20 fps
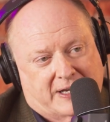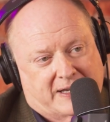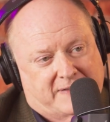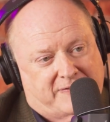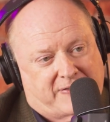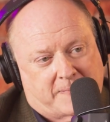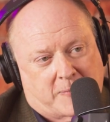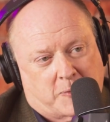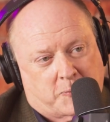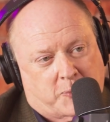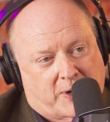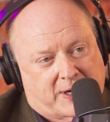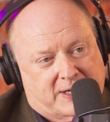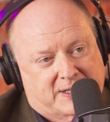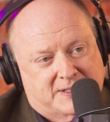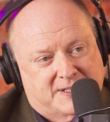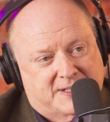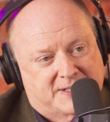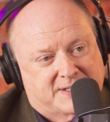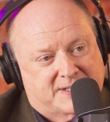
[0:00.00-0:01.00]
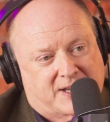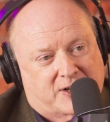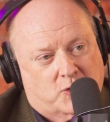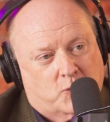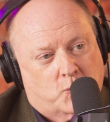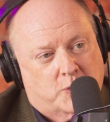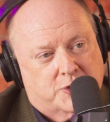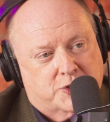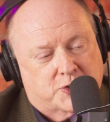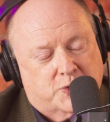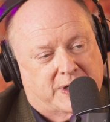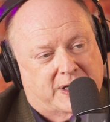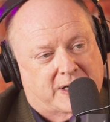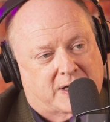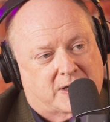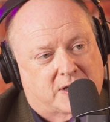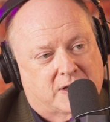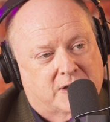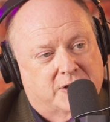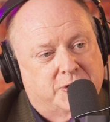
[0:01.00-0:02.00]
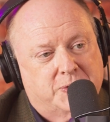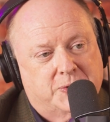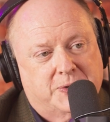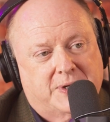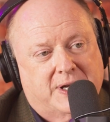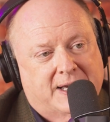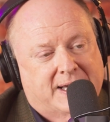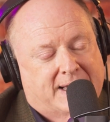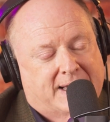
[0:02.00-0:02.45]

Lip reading: if I'm a pregnancy center, which would include